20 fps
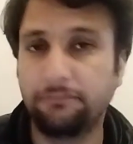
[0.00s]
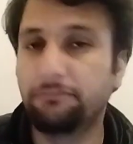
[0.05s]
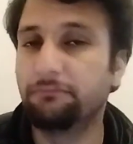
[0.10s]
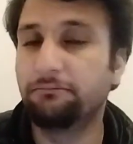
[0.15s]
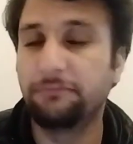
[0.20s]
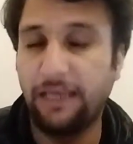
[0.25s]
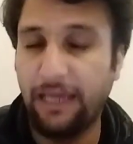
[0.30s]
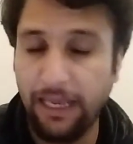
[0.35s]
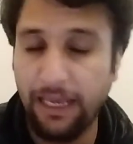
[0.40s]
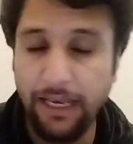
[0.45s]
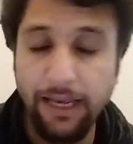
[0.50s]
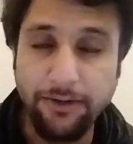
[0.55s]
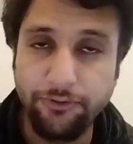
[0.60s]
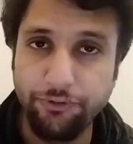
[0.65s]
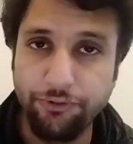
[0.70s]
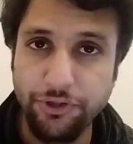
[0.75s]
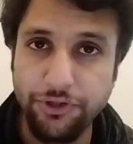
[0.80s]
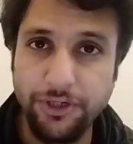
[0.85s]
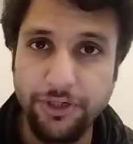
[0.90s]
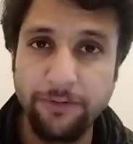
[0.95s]
the
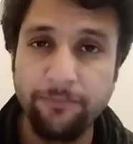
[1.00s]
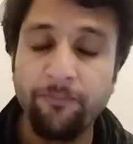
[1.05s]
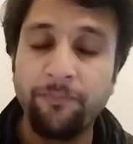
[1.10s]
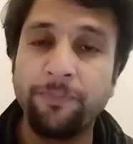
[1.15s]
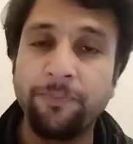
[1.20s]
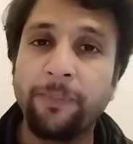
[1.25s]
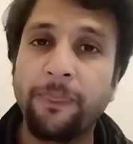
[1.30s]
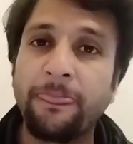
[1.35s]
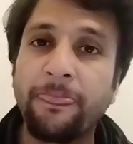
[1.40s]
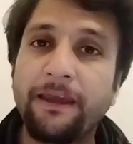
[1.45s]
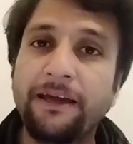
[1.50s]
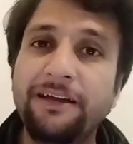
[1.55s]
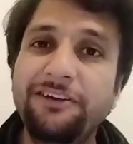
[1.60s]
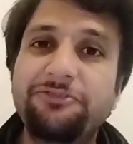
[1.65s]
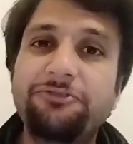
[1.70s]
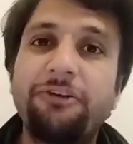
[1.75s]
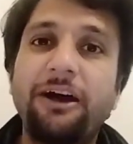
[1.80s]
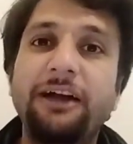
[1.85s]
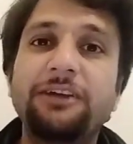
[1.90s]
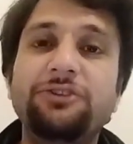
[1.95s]
electrician, he
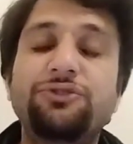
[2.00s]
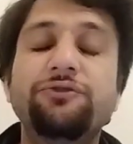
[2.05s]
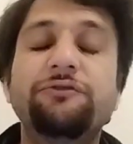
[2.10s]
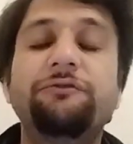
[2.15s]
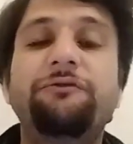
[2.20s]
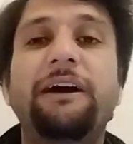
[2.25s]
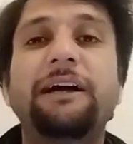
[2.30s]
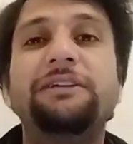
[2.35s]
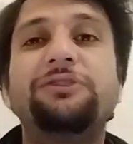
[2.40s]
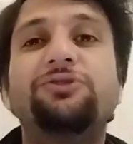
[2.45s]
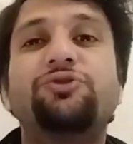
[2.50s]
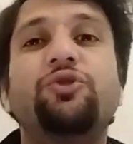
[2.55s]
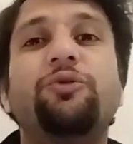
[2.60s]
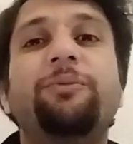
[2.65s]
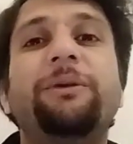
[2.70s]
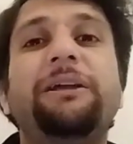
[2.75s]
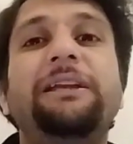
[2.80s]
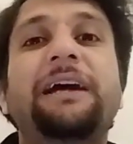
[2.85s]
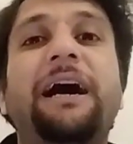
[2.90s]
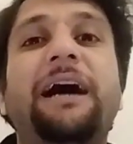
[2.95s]
tries to find so
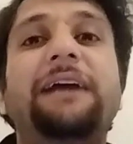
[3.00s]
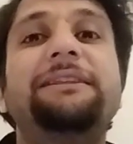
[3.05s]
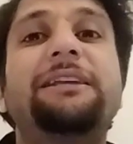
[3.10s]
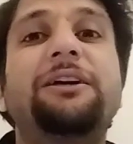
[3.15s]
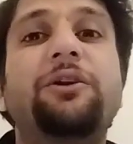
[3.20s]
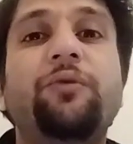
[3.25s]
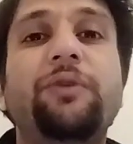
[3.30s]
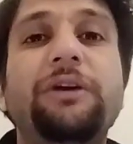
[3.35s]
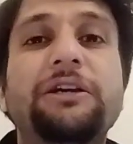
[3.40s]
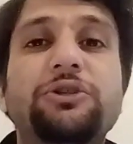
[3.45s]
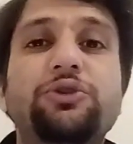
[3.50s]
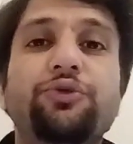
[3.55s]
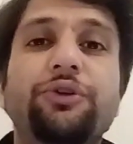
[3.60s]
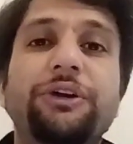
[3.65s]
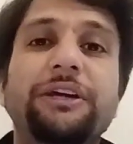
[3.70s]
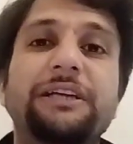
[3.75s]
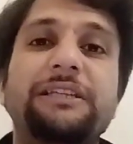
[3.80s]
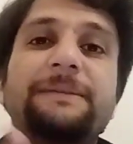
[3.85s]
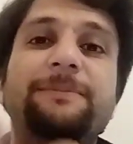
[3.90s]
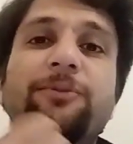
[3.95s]
many other ways to
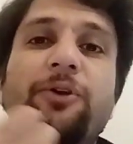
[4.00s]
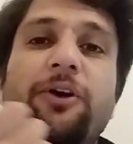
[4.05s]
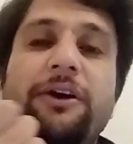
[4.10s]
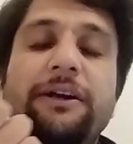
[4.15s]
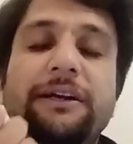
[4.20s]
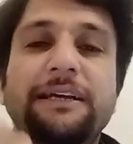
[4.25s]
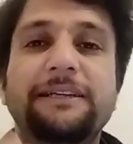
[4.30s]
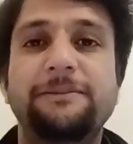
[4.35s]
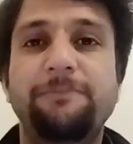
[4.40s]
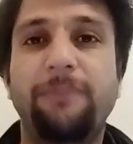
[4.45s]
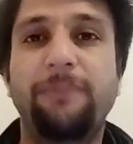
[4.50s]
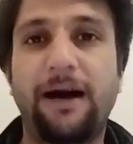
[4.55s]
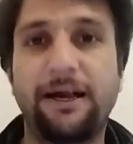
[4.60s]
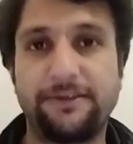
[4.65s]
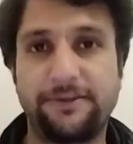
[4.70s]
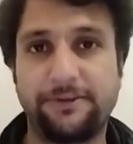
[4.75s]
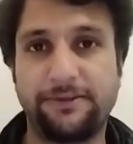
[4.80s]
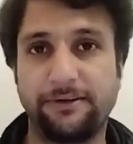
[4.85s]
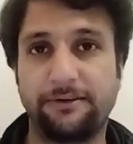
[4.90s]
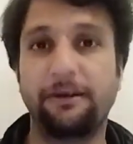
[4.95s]
exploit his
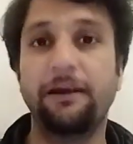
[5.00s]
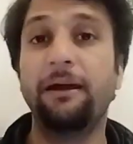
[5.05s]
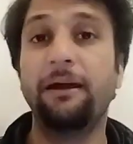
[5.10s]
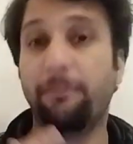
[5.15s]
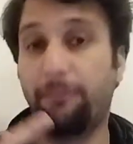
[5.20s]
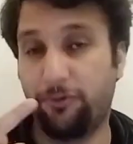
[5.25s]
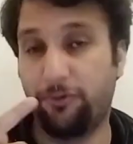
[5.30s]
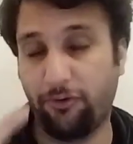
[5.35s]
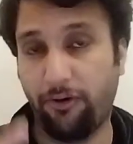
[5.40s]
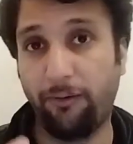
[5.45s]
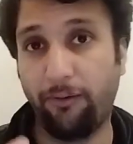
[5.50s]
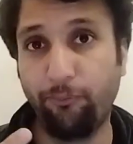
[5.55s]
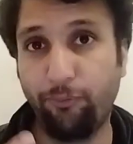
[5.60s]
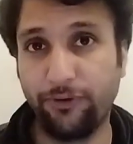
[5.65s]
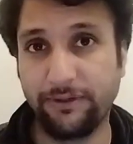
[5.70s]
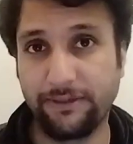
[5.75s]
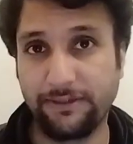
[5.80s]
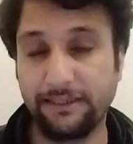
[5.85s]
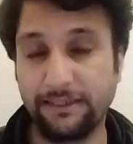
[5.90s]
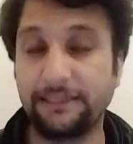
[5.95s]
master, but
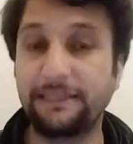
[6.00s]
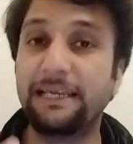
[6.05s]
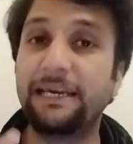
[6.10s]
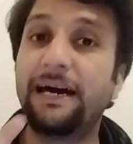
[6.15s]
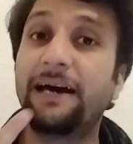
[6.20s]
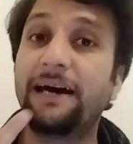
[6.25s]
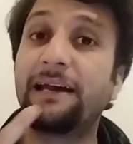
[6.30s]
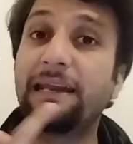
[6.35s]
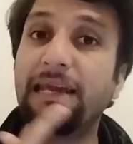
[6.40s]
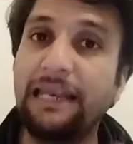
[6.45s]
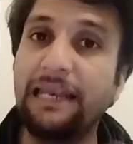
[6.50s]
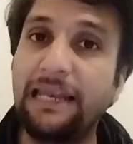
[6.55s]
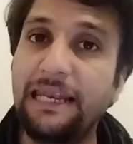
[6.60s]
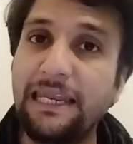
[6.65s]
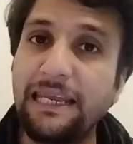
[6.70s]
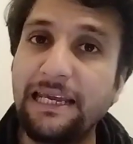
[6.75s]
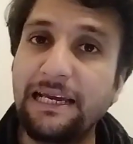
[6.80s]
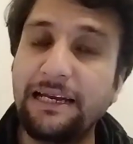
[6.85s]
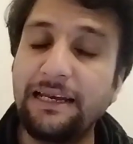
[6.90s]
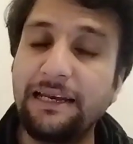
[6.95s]
obviously they are
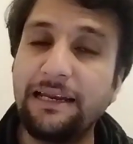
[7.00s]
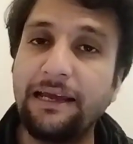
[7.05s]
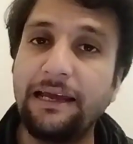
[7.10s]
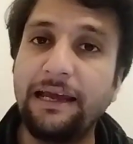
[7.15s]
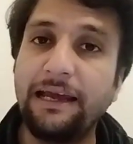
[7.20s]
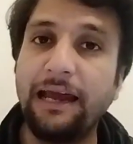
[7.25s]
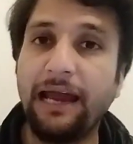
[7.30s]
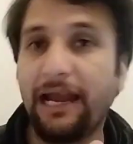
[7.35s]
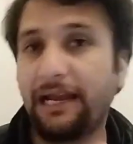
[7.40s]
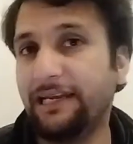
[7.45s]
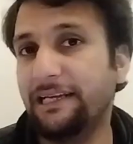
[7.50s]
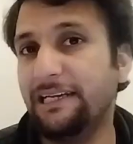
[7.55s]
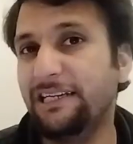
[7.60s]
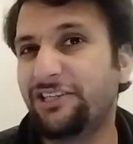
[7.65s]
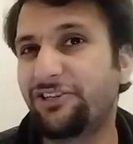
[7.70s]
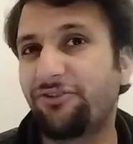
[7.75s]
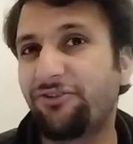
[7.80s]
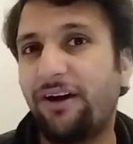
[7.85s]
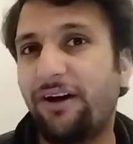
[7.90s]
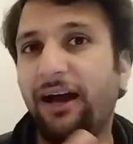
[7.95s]
illegal, and he
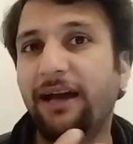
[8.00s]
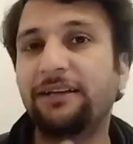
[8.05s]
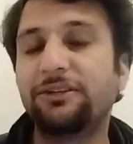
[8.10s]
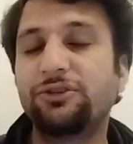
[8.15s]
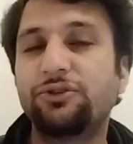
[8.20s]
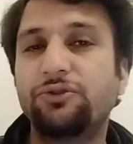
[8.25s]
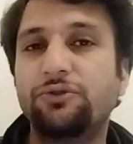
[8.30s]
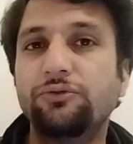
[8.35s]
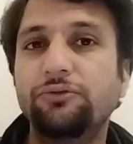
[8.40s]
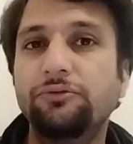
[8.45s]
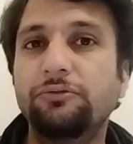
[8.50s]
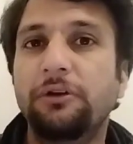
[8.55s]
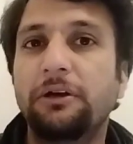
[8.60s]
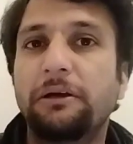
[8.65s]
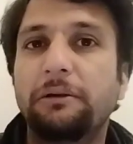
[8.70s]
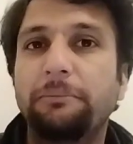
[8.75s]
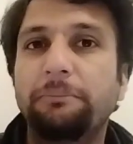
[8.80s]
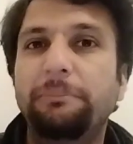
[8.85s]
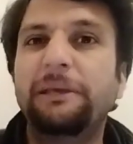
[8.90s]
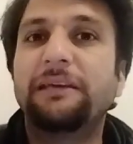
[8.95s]
tries to
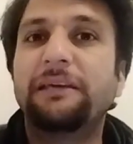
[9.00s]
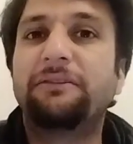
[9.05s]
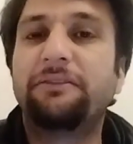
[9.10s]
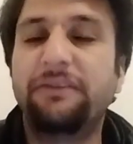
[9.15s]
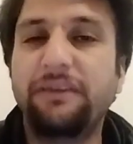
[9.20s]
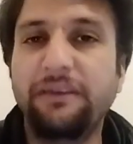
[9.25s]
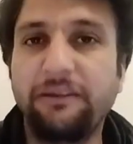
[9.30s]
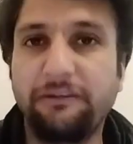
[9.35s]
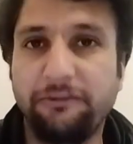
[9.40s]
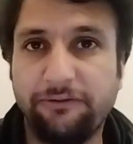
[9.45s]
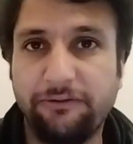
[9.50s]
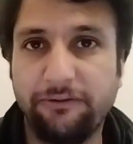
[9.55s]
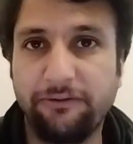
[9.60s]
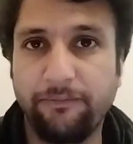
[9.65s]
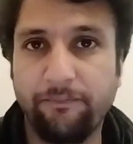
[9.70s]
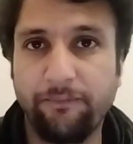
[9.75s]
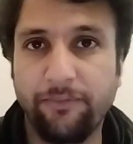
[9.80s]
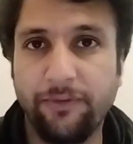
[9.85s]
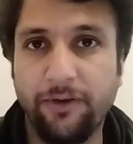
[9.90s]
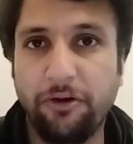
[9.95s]
be a thief,
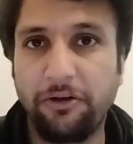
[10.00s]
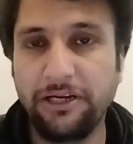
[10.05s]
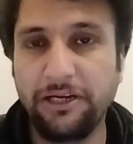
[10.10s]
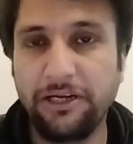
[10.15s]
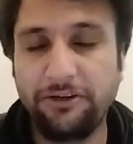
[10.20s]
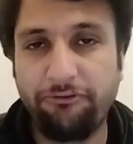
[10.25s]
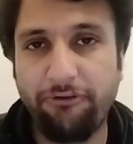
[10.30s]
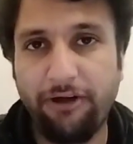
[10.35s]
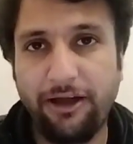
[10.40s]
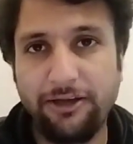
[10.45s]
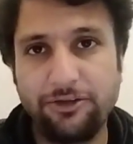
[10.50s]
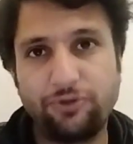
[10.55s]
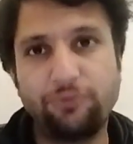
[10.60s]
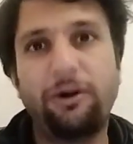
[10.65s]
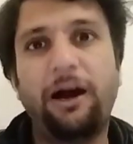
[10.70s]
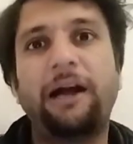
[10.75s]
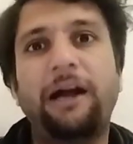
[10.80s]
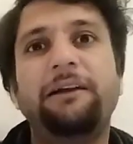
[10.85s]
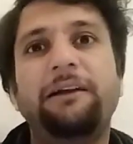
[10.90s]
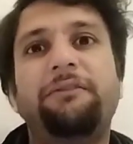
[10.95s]
or he tries to
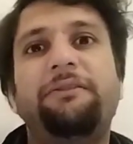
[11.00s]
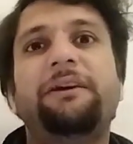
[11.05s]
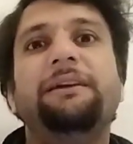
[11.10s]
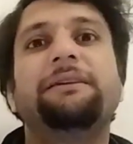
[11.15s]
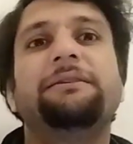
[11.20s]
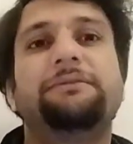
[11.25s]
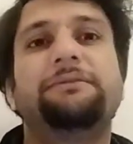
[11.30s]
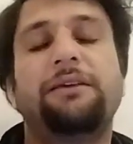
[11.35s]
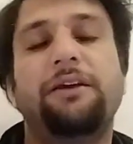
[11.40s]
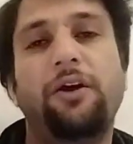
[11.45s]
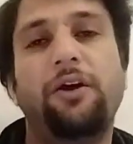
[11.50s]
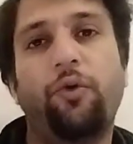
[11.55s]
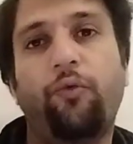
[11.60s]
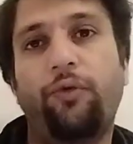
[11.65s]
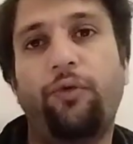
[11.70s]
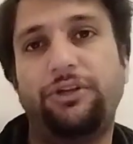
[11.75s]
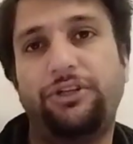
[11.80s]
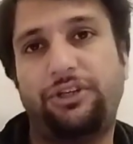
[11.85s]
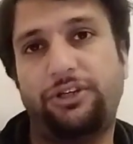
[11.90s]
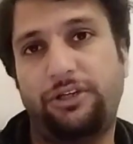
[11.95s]
hide things
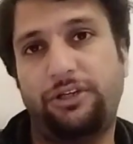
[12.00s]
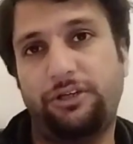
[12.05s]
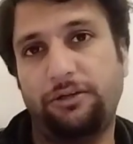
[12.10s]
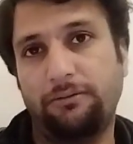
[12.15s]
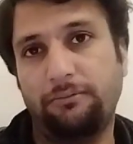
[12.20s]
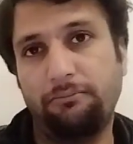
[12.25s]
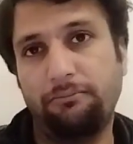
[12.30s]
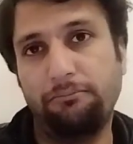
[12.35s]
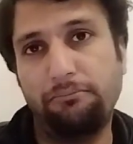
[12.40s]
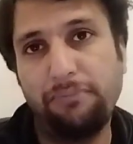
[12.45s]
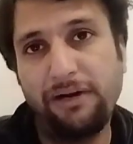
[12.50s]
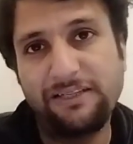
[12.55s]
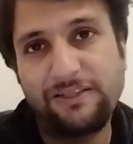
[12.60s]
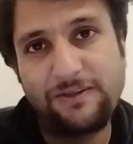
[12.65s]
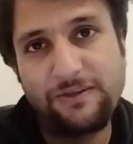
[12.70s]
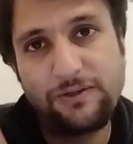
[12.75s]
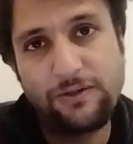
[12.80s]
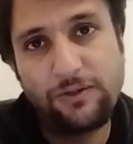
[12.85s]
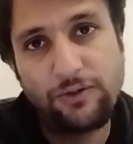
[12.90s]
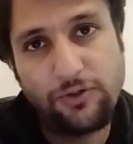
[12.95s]
which
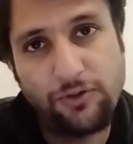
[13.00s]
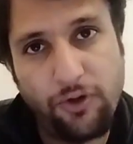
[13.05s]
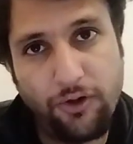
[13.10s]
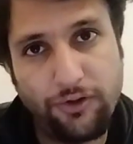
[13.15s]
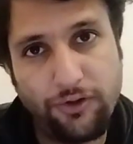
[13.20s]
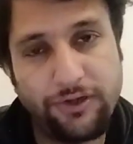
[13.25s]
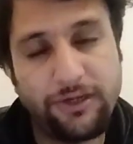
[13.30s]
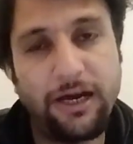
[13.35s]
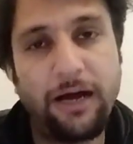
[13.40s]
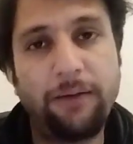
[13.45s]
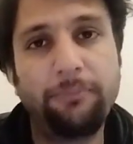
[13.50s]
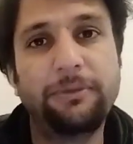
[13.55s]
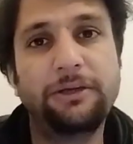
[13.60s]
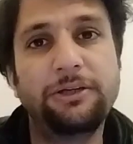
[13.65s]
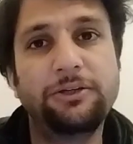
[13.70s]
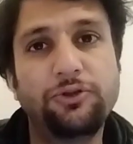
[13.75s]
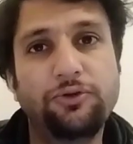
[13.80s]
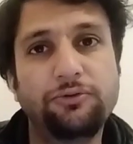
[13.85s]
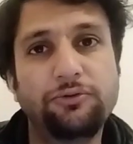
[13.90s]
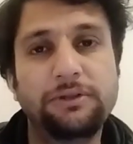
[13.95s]
must not come
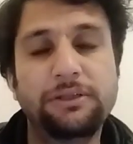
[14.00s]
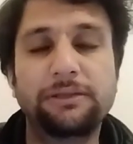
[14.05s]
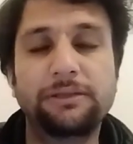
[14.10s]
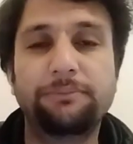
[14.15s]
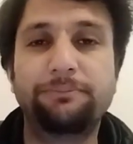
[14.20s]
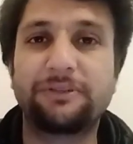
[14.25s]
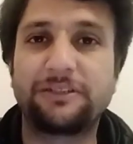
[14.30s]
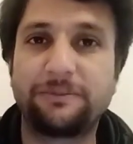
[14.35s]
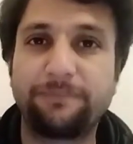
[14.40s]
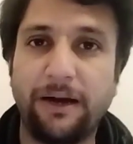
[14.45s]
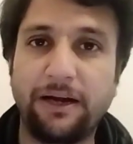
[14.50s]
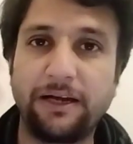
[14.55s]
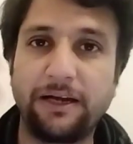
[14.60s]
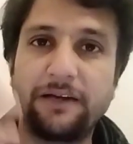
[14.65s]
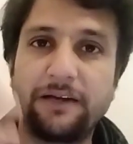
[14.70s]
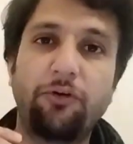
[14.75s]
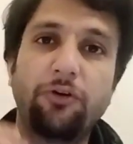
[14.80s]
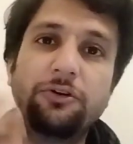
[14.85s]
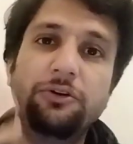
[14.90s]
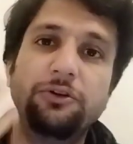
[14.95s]
into the
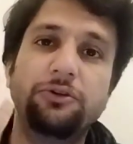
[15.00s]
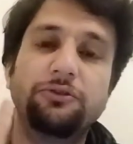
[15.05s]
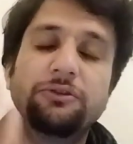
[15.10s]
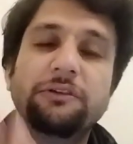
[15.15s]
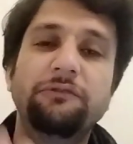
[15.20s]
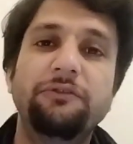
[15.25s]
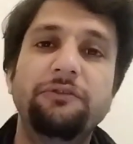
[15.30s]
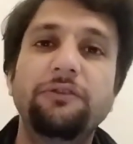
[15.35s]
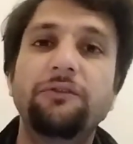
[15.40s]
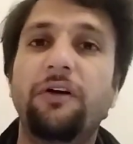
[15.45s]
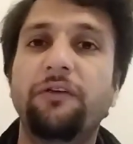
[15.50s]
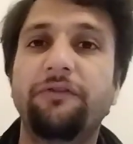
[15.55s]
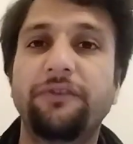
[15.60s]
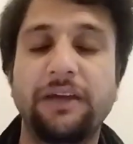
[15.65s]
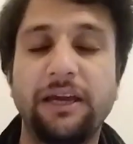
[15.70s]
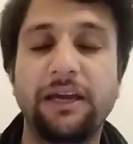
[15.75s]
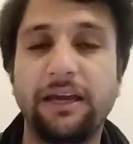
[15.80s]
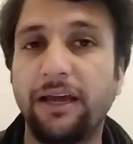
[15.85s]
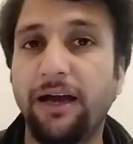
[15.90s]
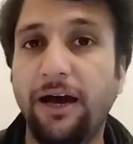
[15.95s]
perspective or into the view of
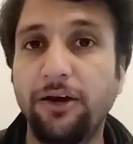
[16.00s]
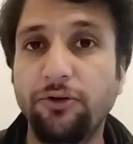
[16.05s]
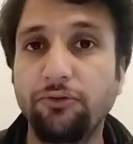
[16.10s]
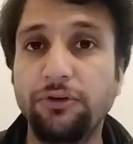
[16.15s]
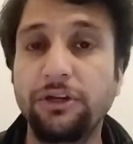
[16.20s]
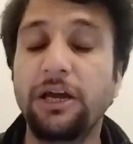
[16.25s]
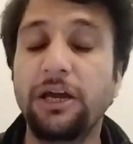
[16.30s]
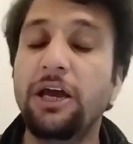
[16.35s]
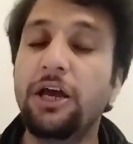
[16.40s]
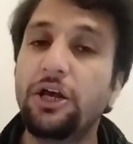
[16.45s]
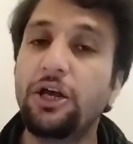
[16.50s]
K.K. Haruni.